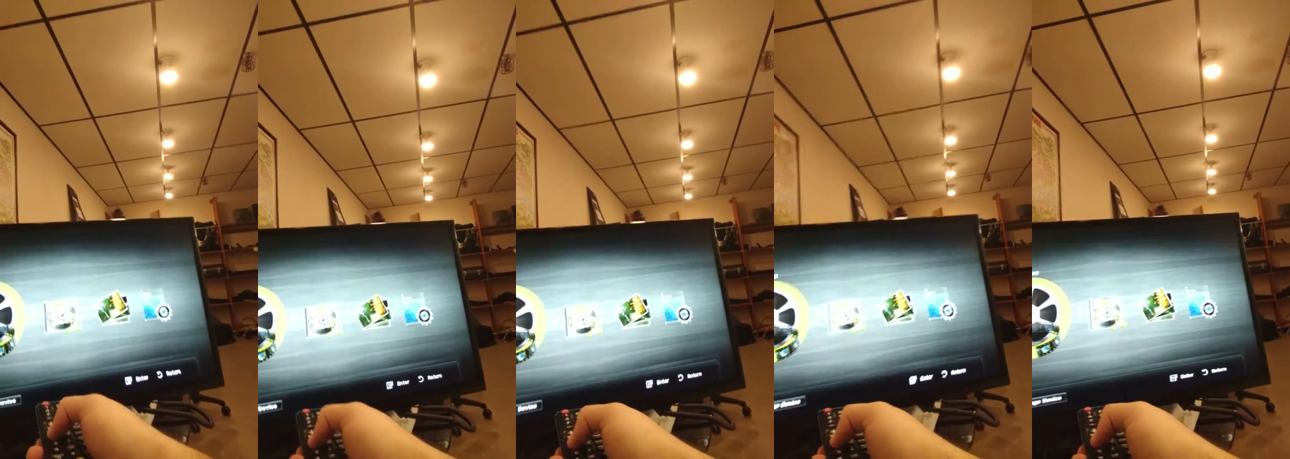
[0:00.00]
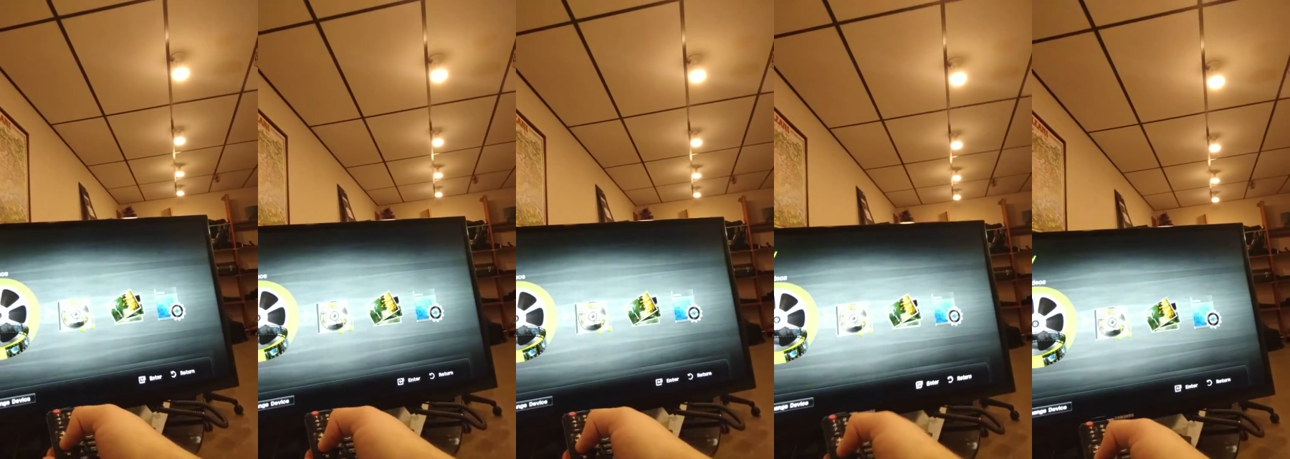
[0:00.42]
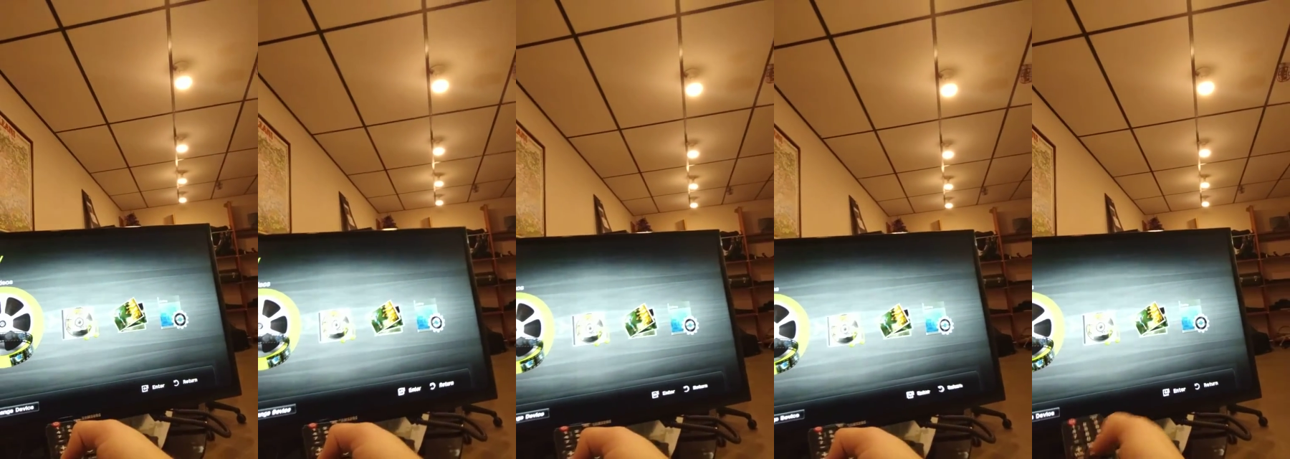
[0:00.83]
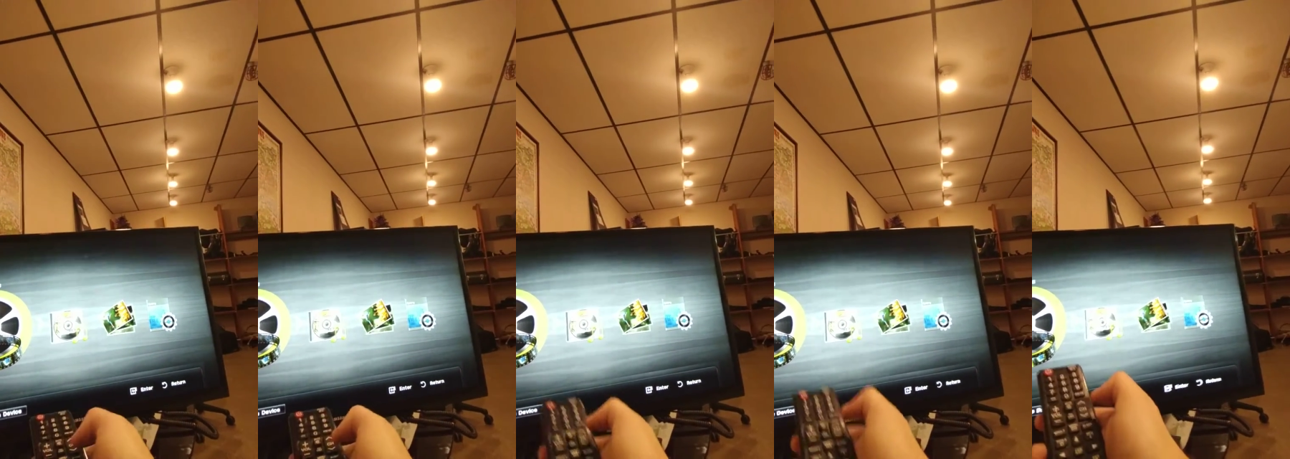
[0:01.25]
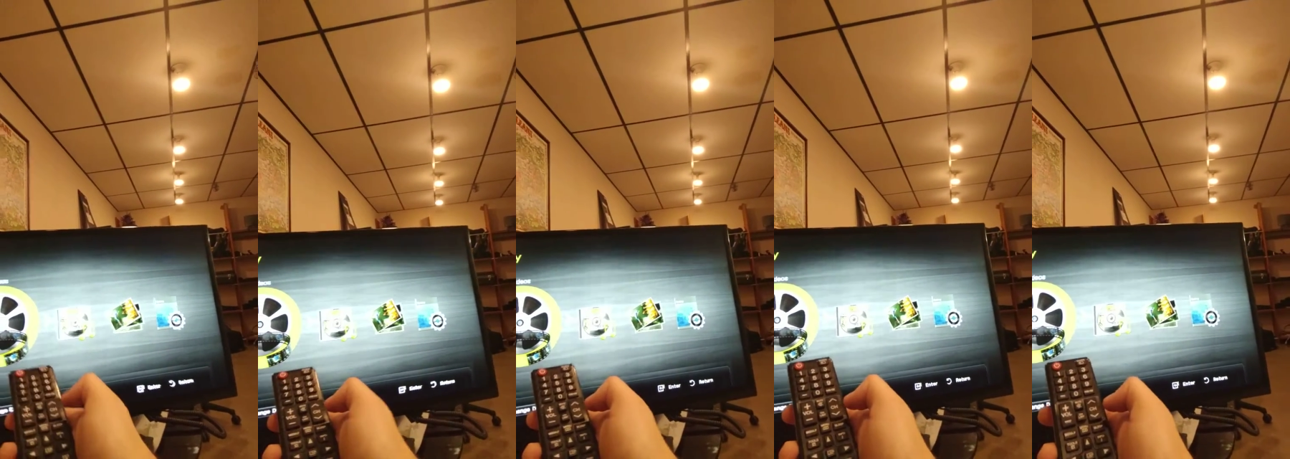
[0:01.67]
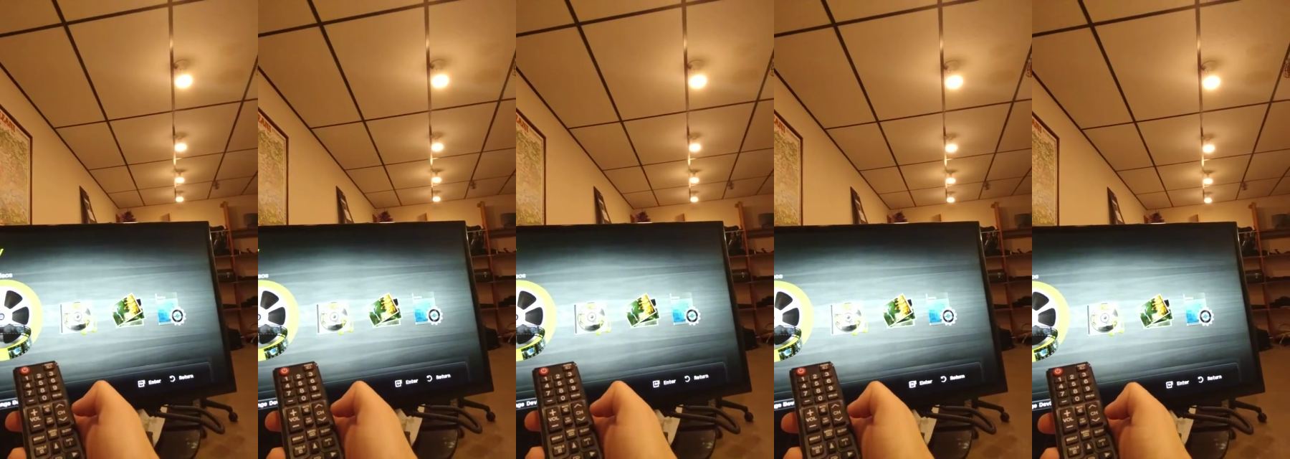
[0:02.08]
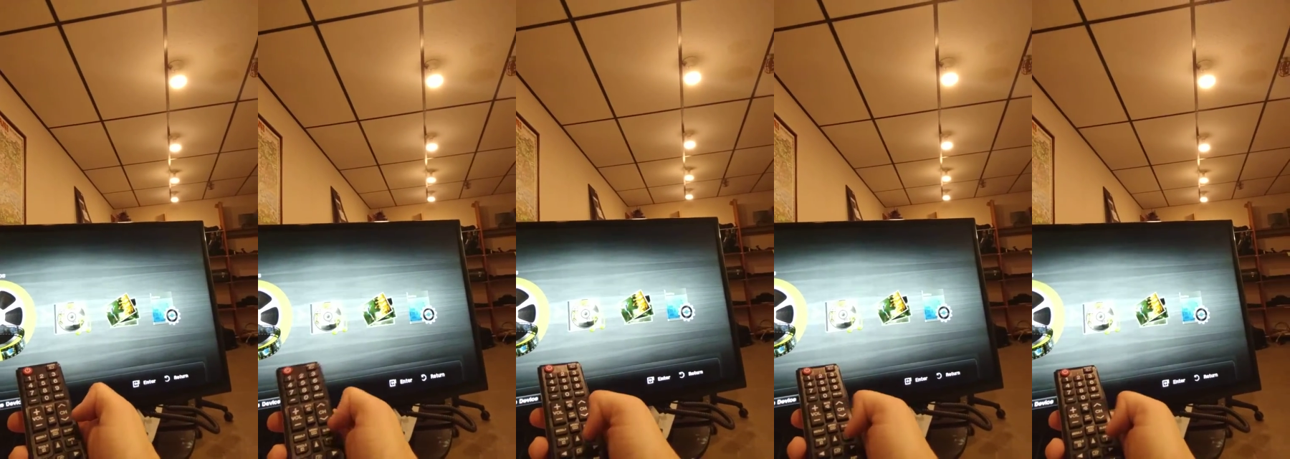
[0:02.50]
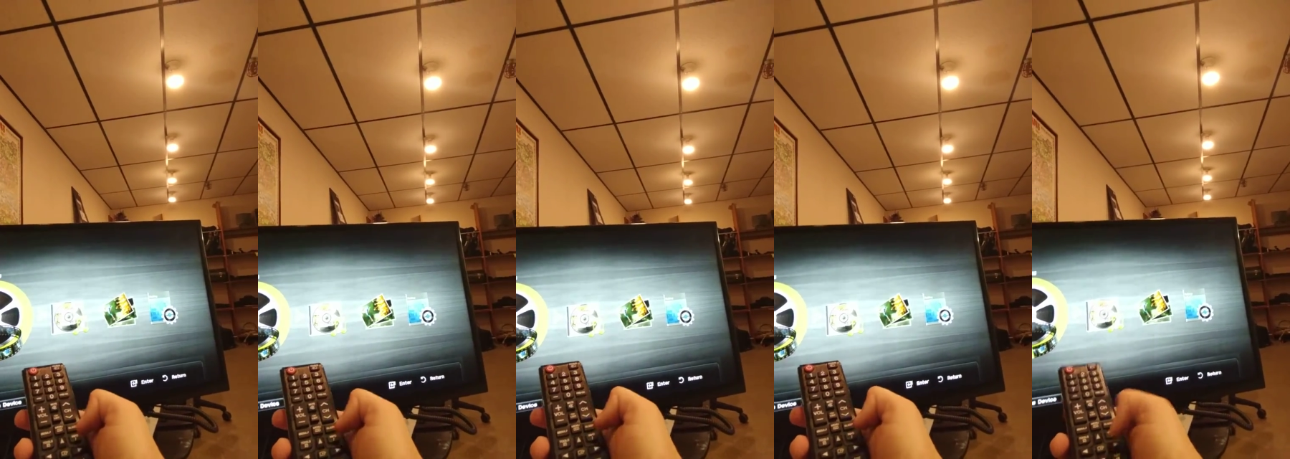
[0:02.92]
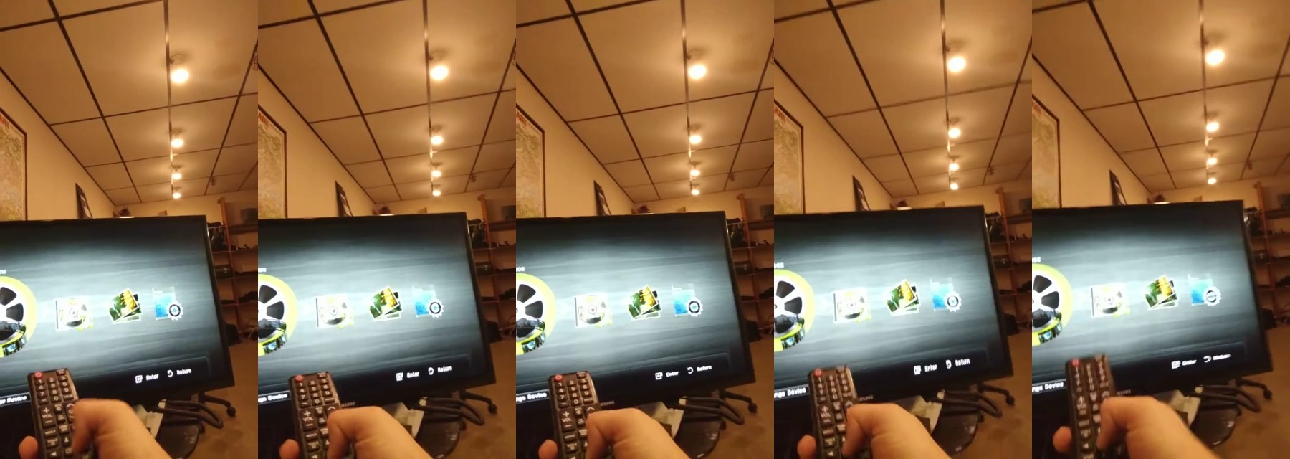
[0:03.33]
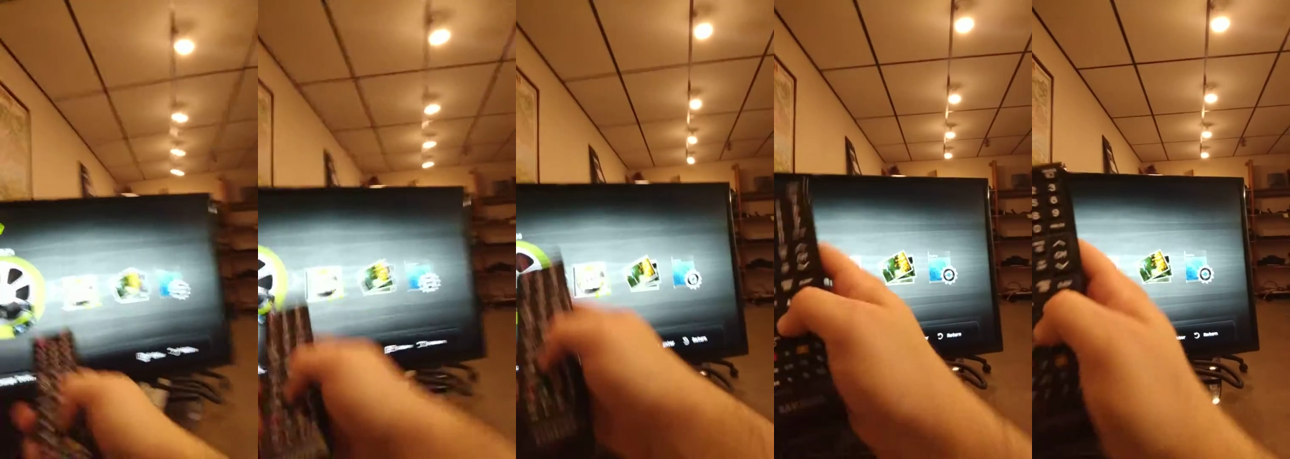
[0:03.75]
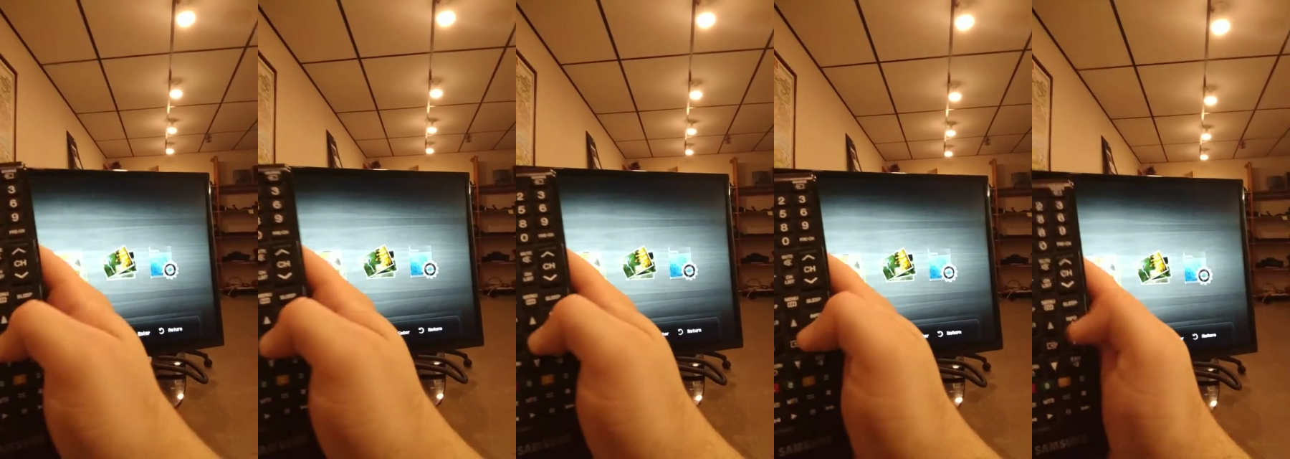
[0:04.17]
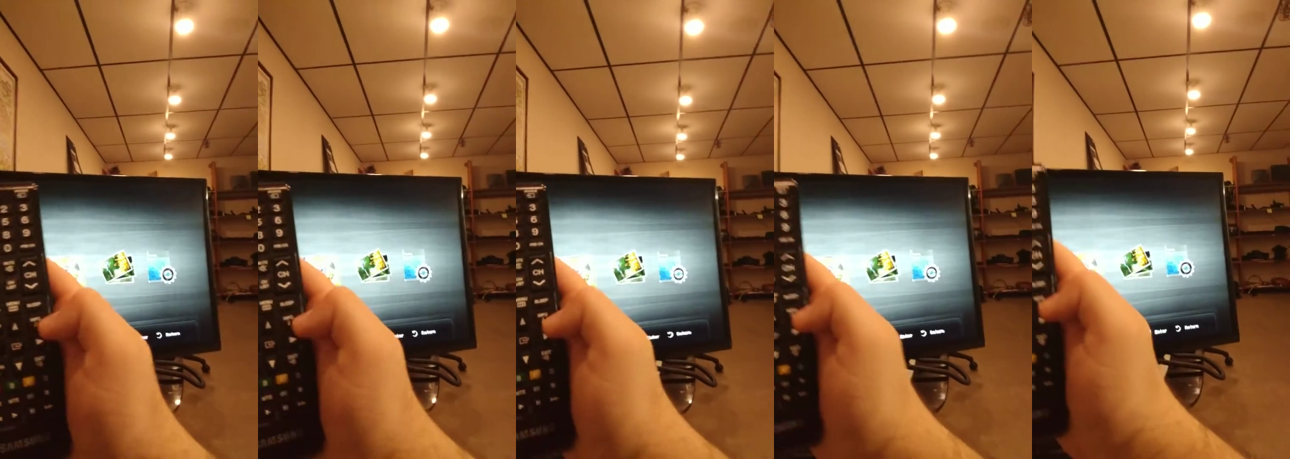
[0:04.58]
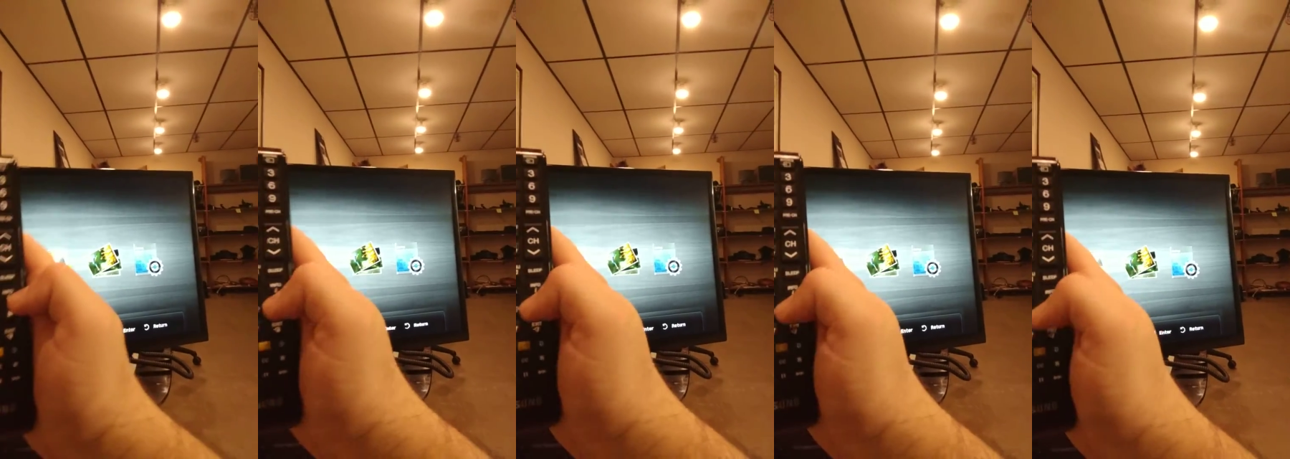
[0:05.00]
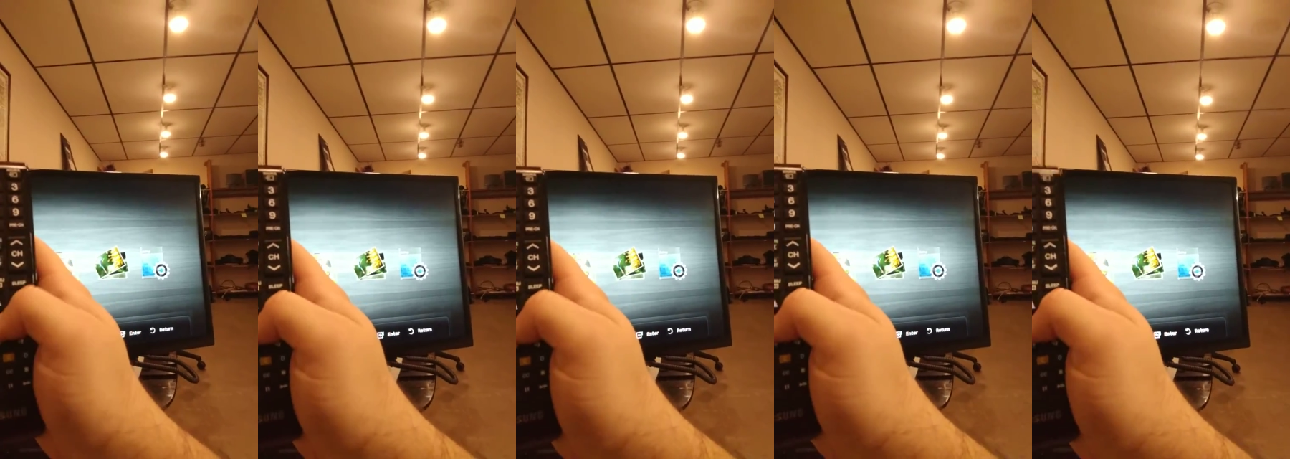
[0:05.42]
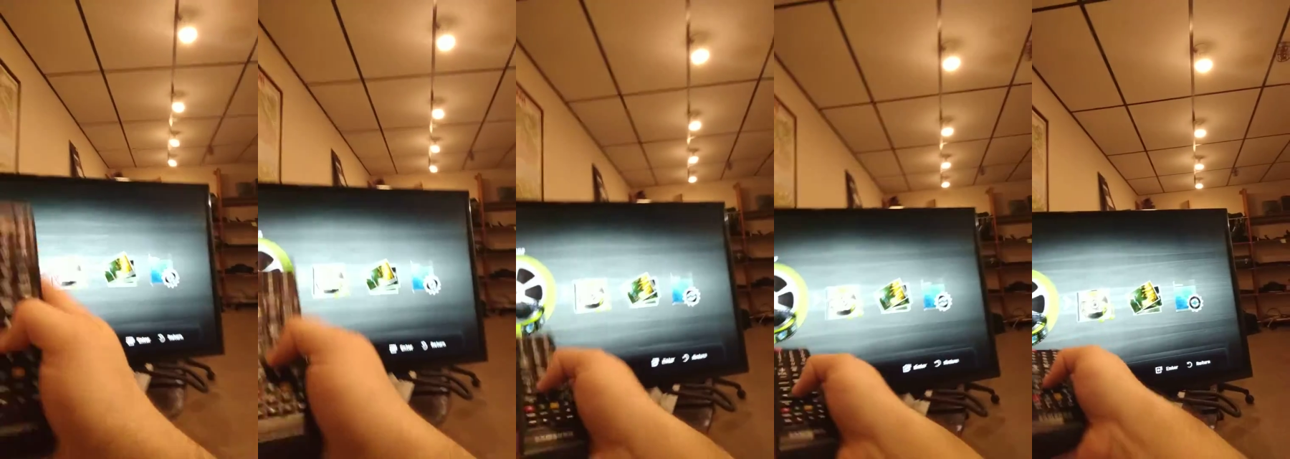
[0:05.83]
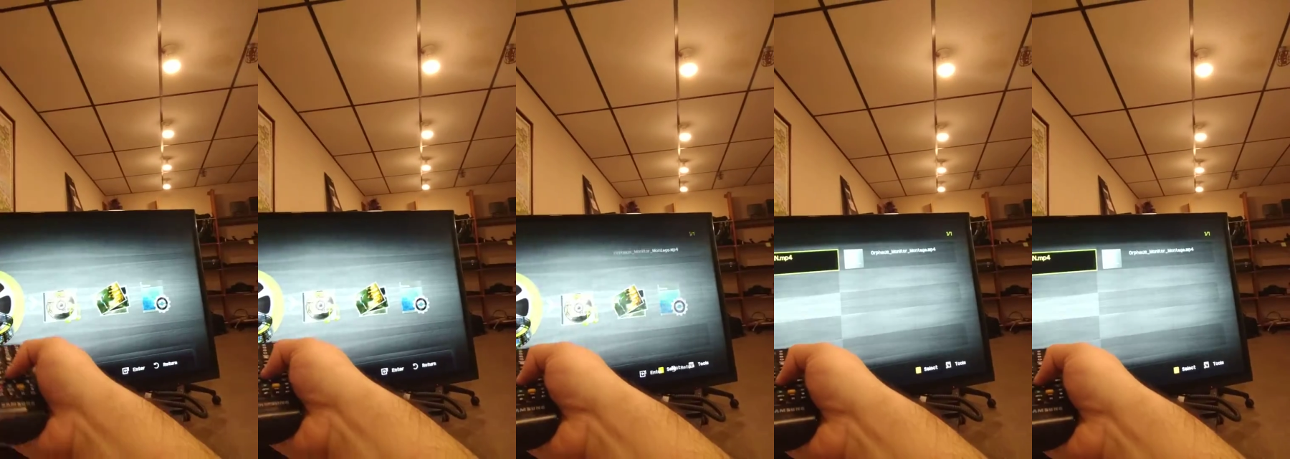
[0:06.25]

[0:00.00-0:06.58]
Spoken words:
No face is visible, so there are no lips to read.